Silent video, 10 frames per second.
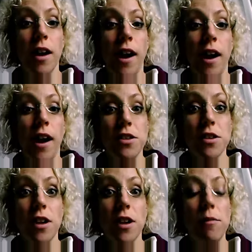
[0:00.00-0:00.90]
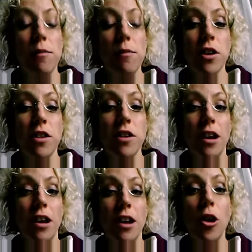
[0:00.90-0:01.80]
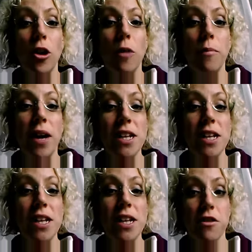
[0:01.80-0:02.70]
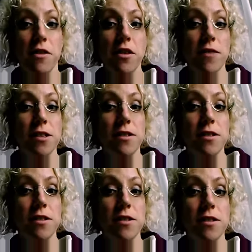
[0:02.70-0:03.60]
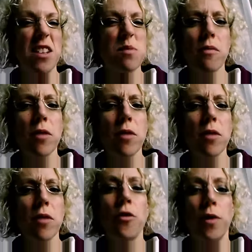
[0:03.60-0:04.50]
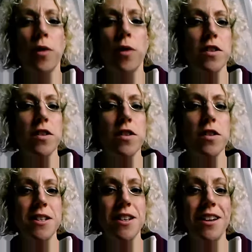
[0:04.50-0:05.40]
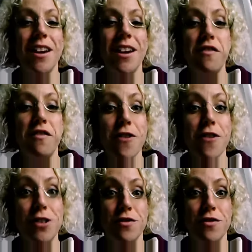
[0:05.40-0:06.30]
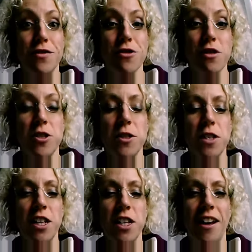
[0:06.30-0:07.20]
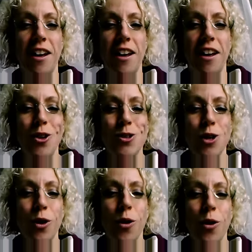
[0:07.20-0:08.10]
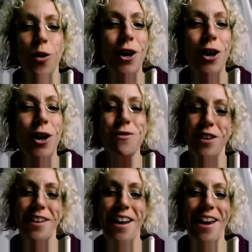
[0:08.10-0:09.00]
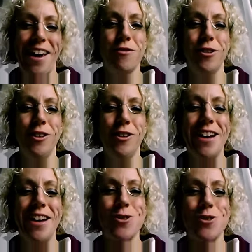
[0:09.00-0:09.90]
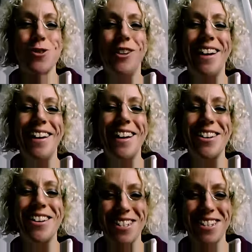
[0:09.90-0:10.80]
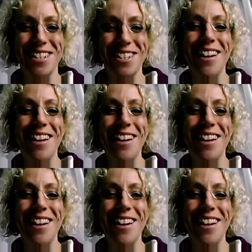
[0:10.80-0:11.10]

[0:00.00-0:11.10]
and help make you feel a lot better throughout the rest of the day. And there's probably more in the way of vitamins of various different descriptions in there. So I hope you found that helpful and useful and interesting.